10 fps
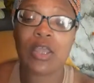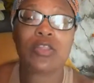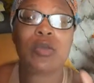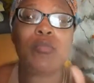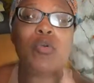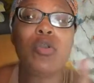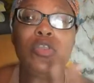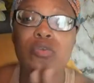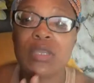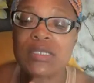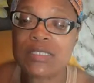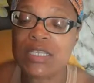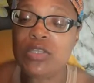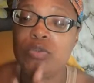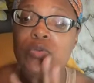the more you
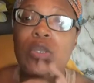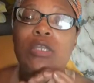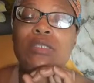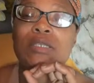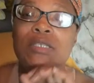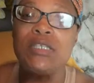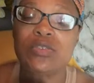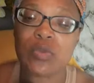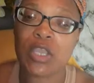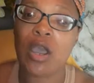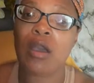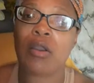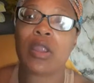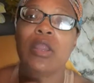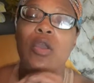continue to
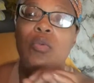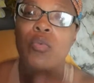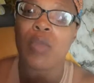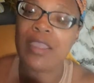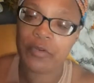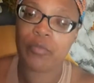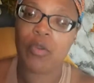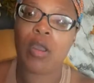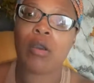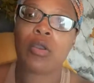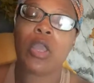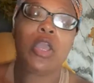disregard right from wrong,